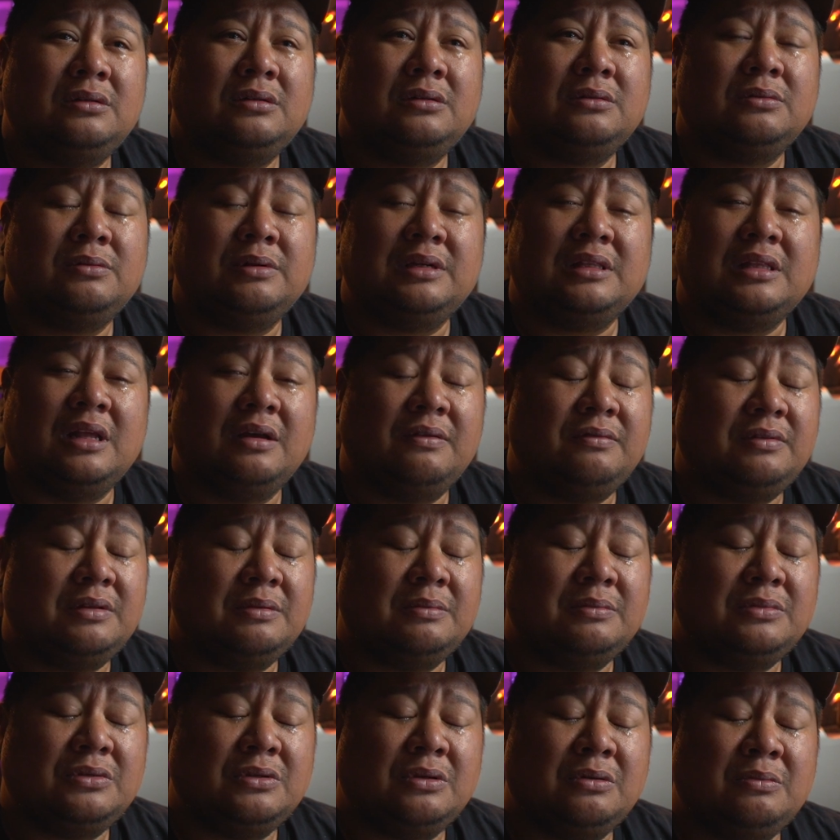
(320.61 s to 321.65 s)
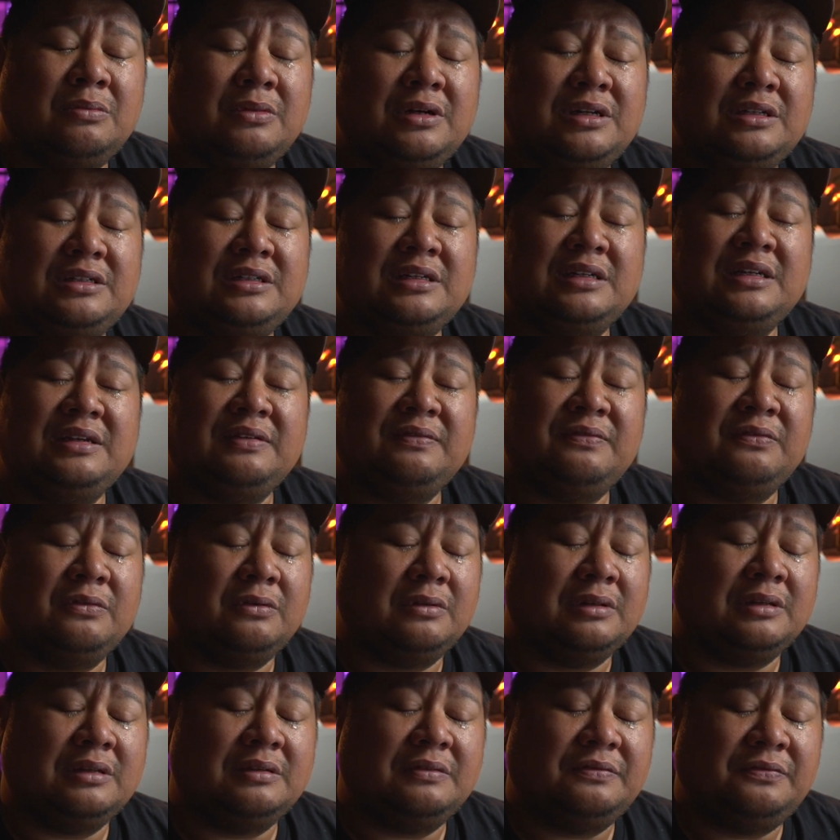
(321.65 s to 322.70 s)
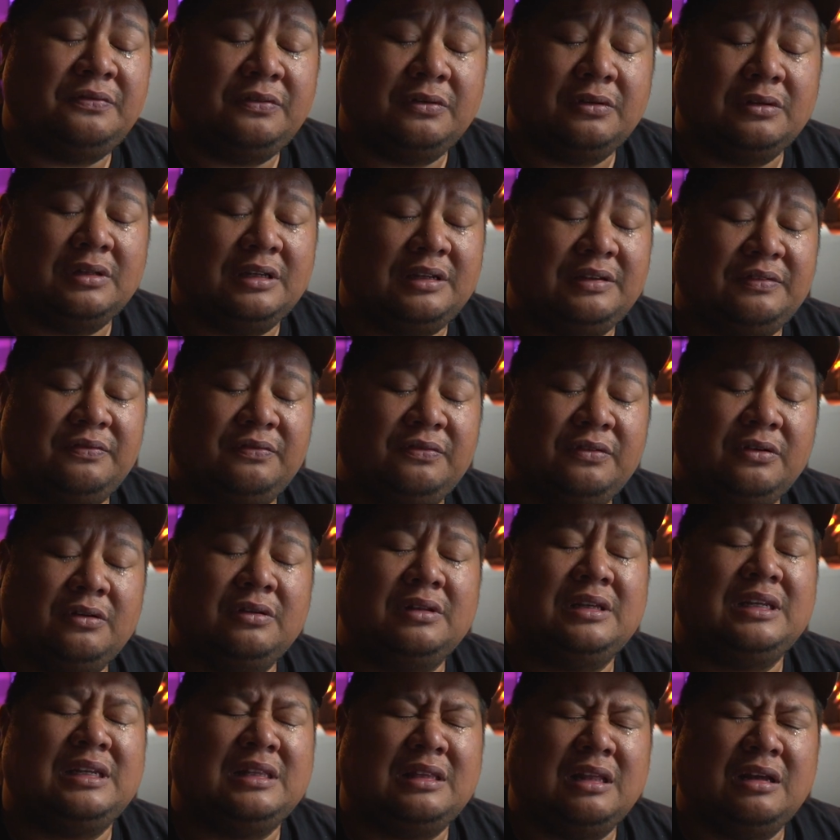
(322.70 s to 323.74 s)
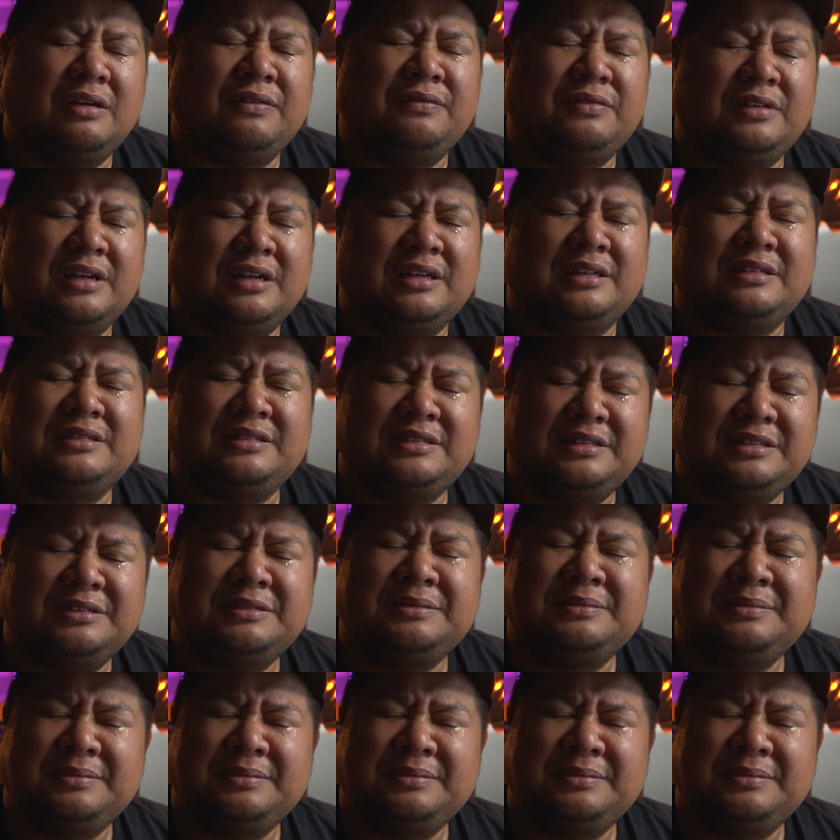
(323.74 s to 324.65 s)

We loved him so much, and he fully loved us.